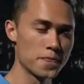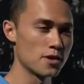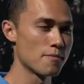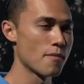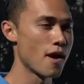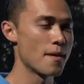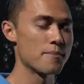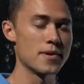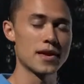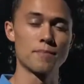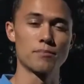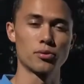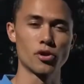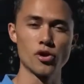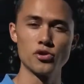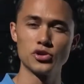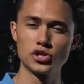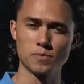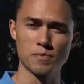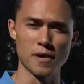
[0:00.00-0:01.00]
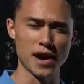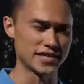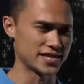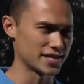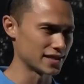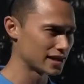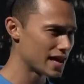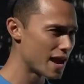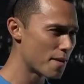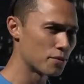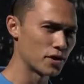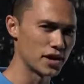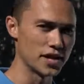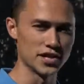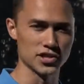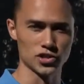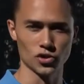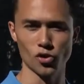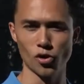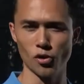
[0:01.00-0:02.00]
you might be approached by
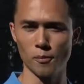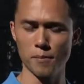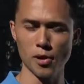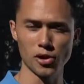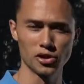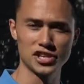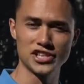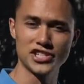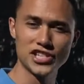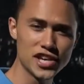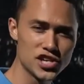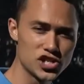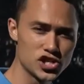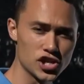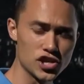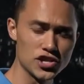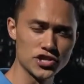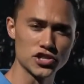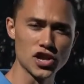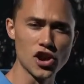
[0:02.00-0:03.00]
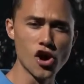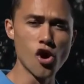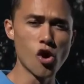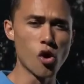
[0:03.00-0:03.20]
celebrities or politicians